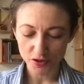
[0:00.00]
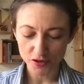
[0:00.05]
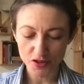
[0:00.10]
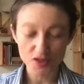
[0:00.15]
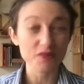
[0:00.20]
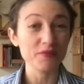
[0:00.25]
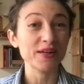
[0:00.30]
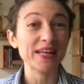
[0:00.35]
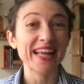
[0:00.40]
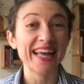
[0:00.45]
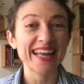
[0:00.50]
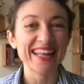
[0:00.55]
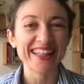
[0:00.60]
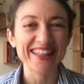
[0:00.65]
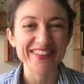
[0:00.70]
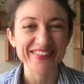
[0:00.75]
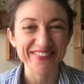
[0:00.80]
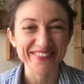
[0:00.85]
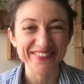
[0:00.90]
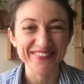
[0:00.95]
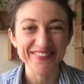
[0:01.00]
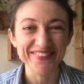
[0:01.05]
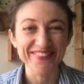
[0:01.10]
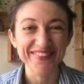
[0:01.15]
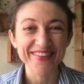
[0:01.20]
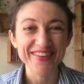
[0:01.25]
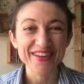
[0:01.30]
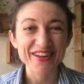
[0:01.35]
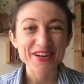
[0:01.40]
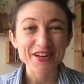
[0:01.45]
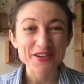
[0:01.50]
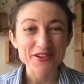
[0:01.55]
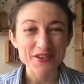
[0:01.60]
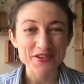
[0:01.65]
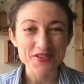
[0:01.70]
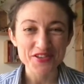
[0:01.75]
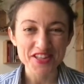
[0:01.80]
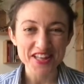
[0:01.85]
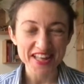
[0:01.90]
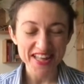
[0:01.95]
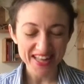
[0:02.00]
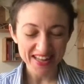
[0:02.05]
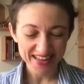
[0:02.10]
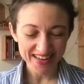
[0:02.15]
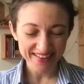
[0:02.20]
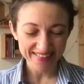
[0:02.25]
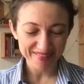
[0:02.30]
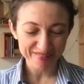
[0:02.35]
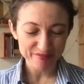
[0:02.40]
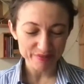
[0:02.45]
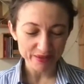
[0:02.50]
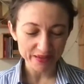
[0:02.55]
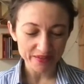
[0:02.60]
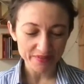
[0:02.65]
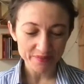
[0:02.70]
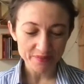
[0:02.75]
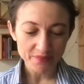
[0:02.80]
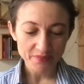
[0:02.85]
She would like to crochet it as well.